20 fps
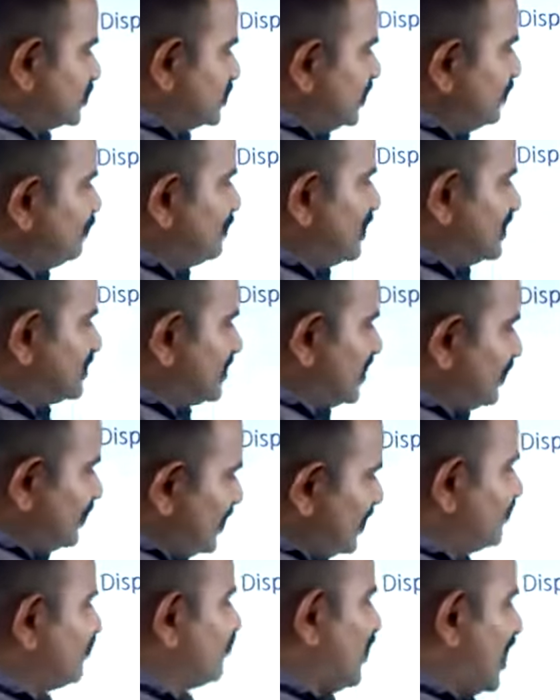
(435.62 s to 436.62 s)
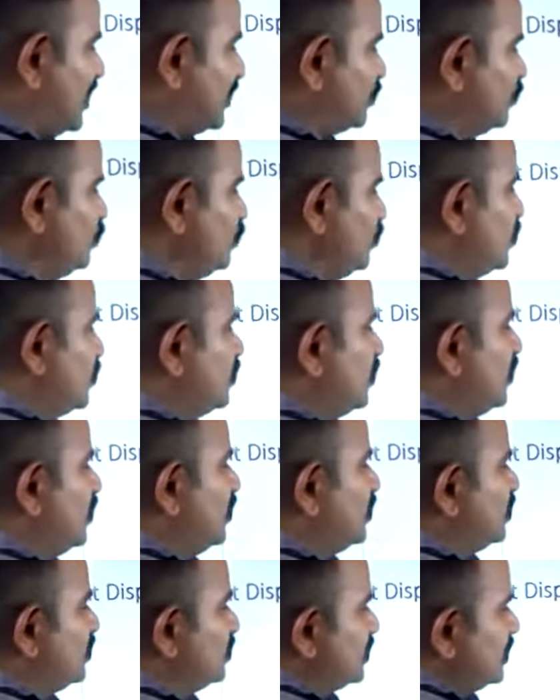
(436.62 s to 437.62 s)
based on that value,
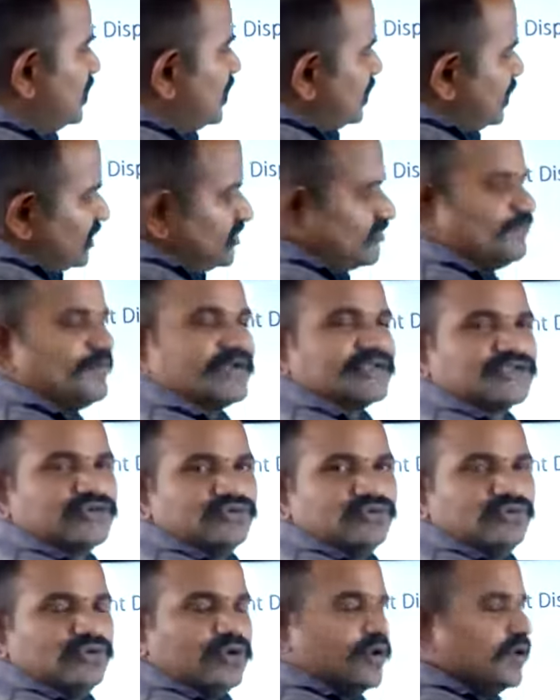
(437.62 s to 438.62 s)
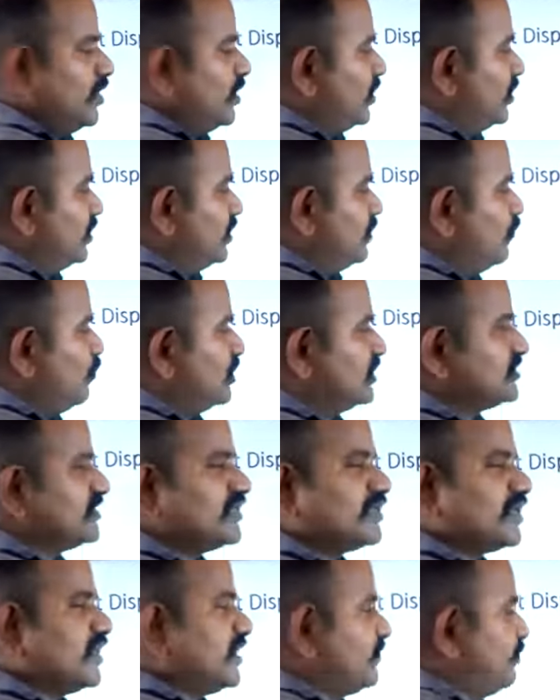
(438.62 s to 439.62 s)
respective
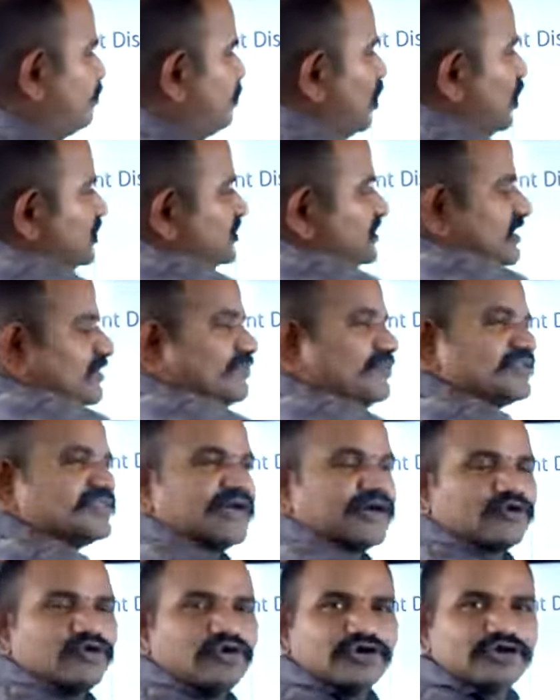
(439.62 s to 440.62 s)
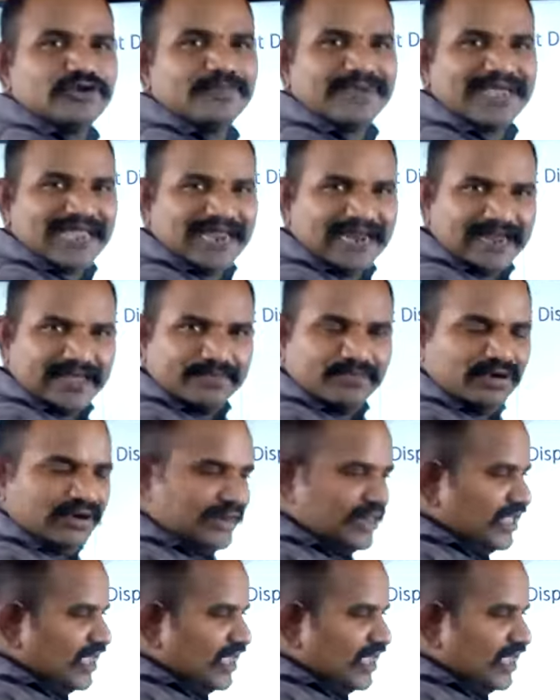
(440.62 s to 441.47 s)
bar segments are going to be enabled,